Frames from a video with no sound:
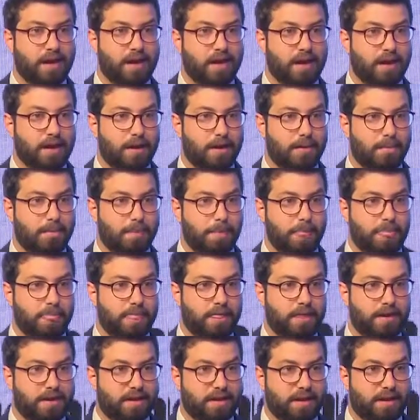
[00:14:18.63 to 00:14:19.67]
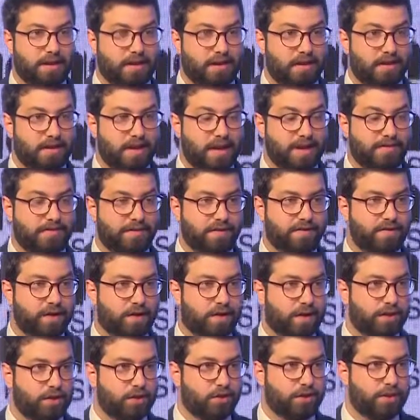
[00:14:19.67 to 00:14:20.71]
life of the
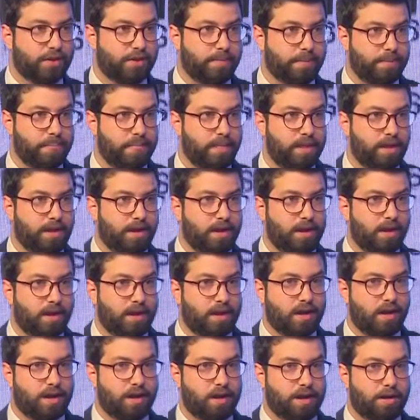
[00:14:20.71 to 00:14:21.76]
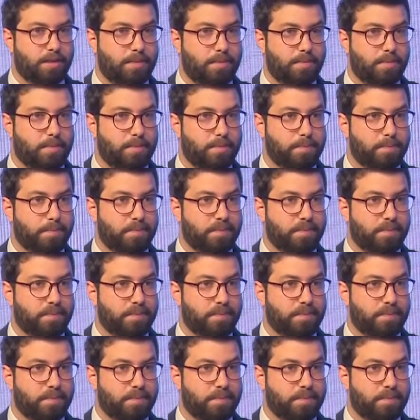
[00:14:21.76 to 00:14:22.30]
country? A